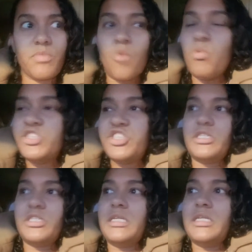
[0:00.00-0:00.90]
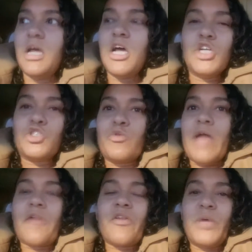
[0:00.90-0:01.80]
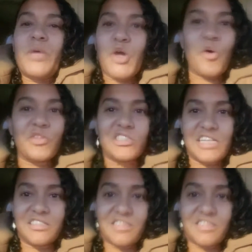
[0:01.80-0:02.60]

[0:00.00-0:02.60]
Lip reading: which it, so now that we know this as a